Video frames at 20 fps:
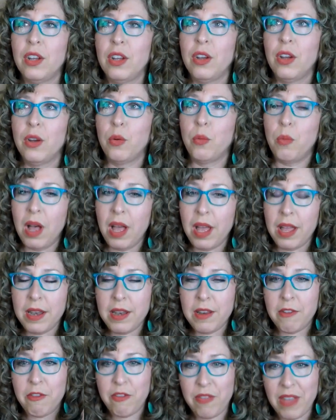
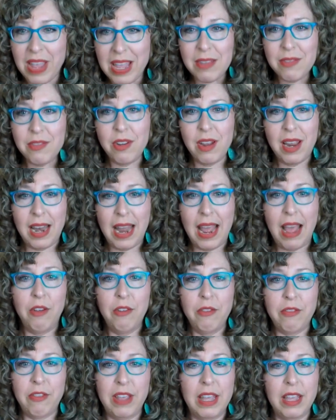one favorite
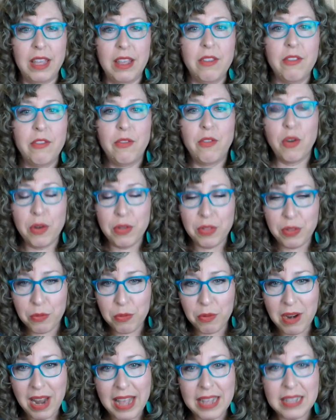outfit for the
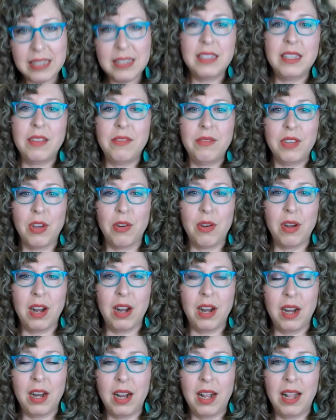rest of
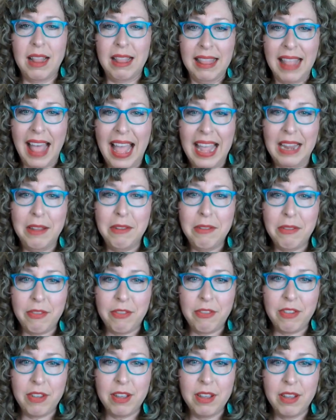your
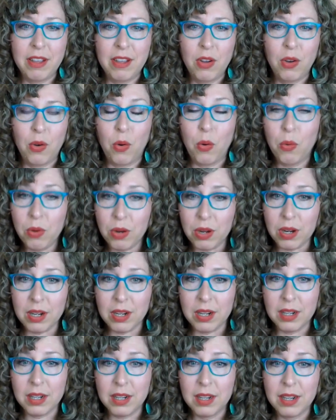life
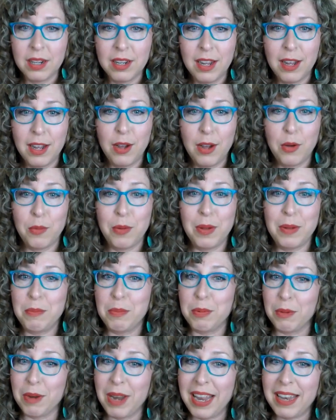or one
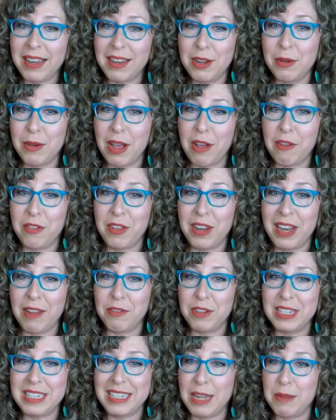brand new outfit
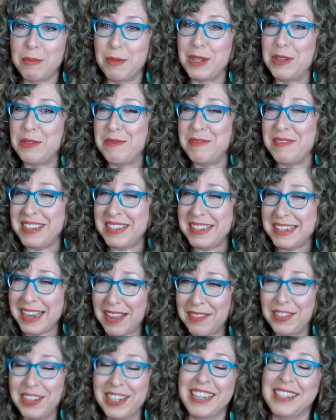every day, but you
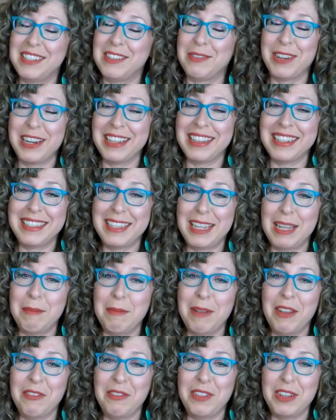never get to wear the same
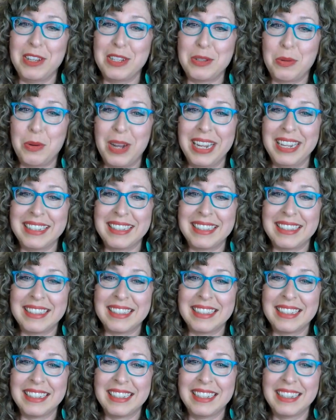outfit
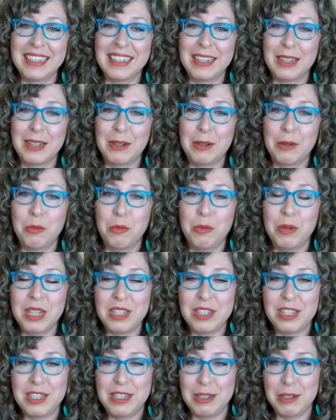twice,
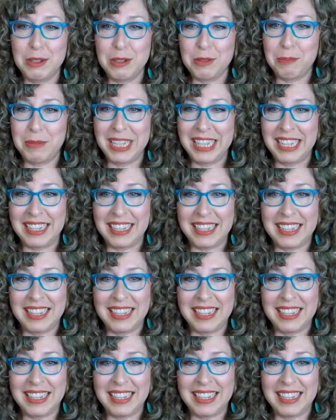which do you pick?